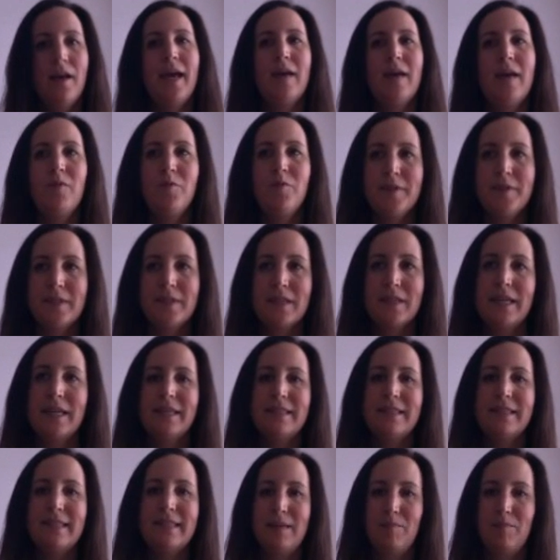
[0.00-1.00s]

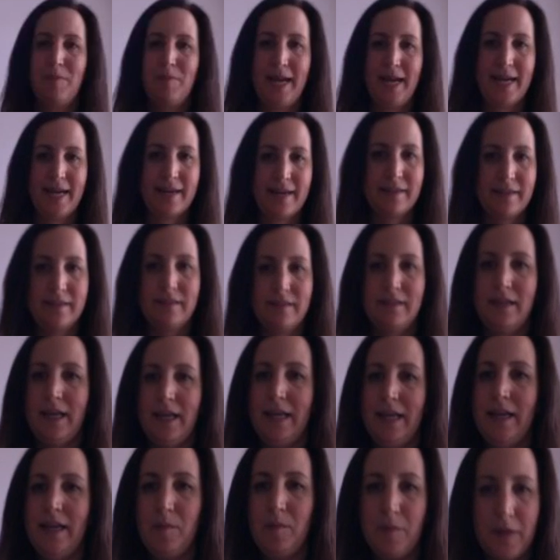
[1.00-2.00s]
Emphasize impacts,
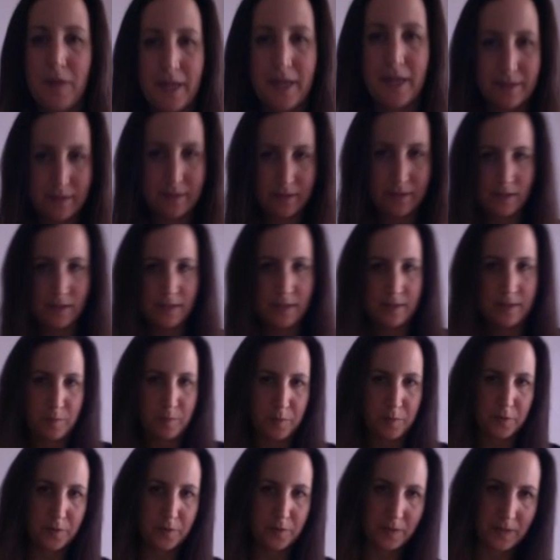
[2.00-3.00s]
and impacts is
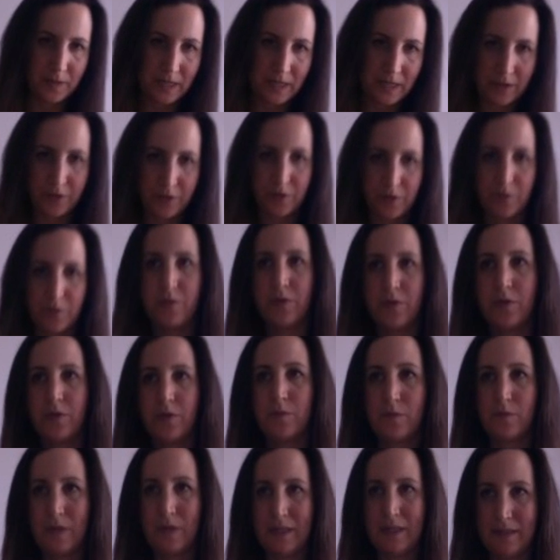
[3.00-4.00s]
plural here for
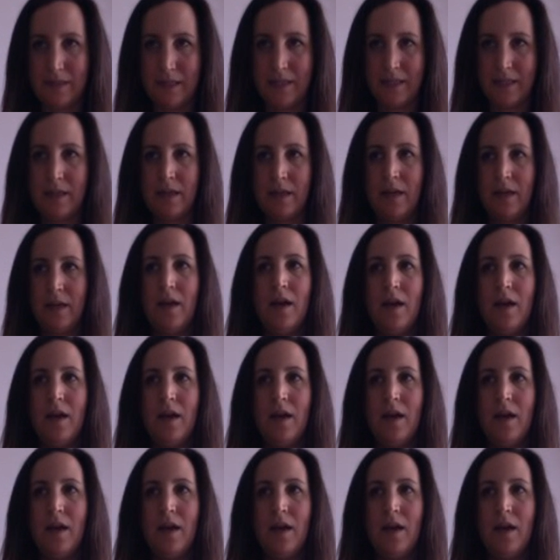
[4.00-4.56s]
a reason.